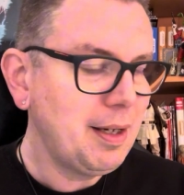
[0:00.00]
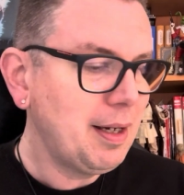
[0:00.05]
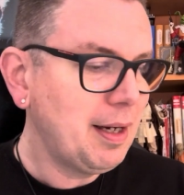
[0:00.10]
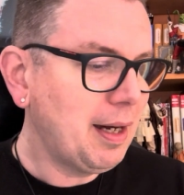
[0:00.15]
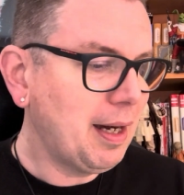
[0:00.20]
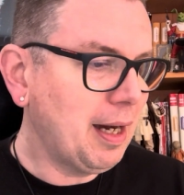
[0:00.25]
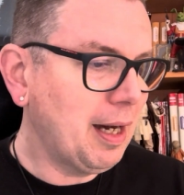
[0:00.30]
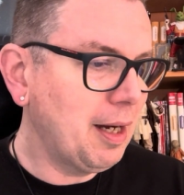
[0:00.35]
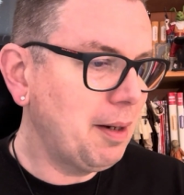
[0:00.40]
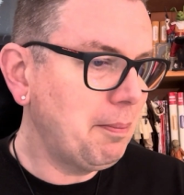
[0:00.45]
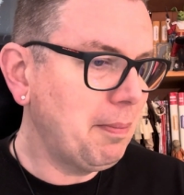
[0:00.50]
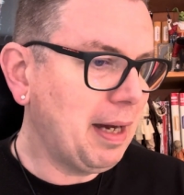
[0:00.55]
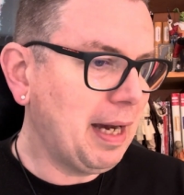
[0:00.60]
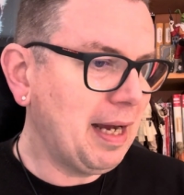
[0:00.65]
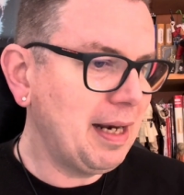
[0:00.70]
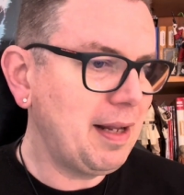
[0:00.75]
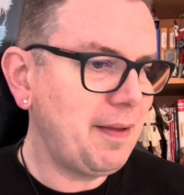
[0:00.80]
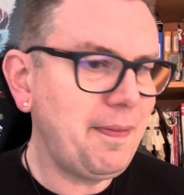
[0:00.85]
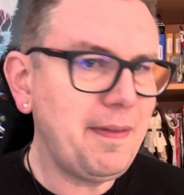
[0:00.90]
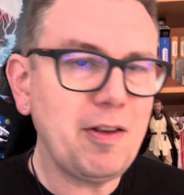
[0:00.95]

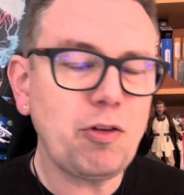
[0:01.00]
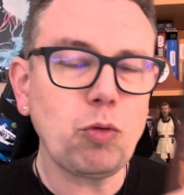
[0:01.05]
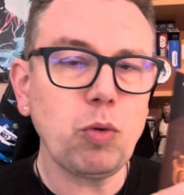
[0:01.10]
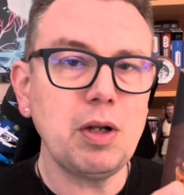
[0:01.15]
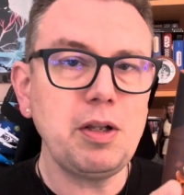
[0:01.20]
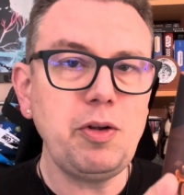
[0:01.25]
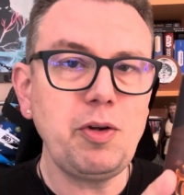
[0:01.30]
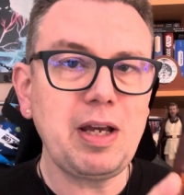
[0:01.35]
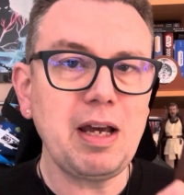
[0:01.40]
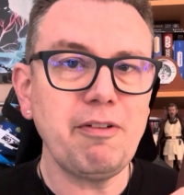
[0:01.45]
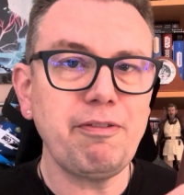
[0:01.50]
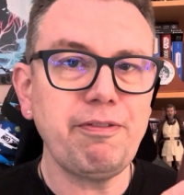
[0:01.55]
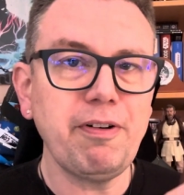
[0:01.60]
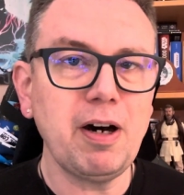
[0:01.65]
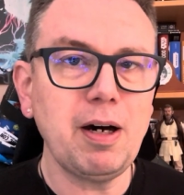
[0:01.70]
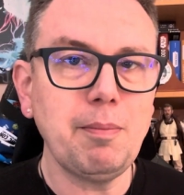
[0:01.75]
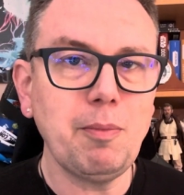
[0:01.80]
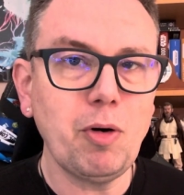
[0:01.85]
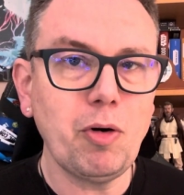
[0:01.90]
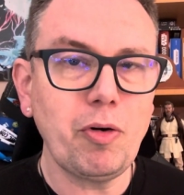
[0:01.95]
And in this one, you get
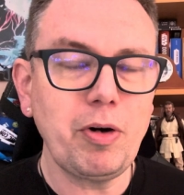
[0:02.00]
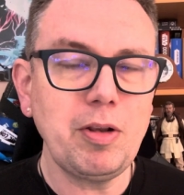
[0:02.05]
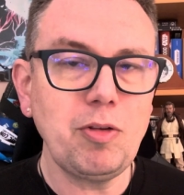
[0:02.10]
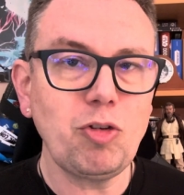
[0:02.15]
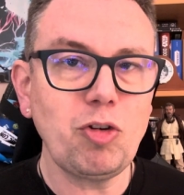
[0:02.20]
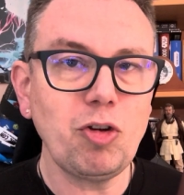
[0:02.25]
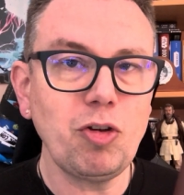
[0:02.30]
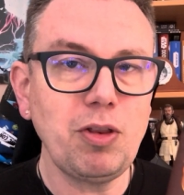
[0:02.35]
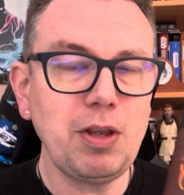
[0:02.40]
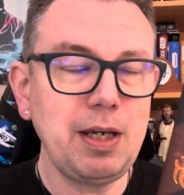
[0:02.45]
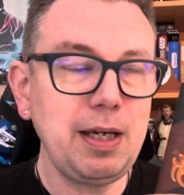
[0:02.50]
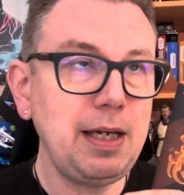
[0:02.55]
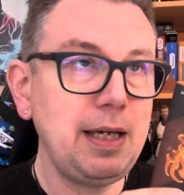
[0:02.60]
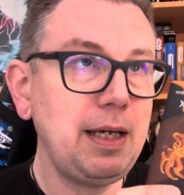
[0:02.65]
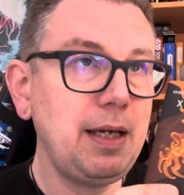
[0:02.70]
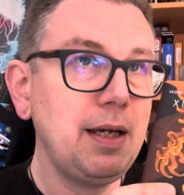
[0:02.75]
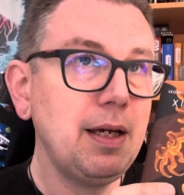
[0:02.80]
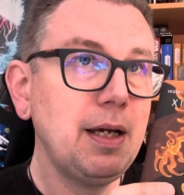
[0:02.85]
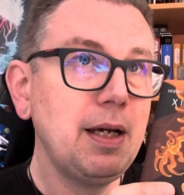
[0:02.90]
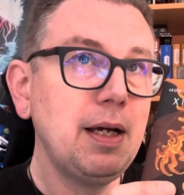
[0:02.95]
far more into the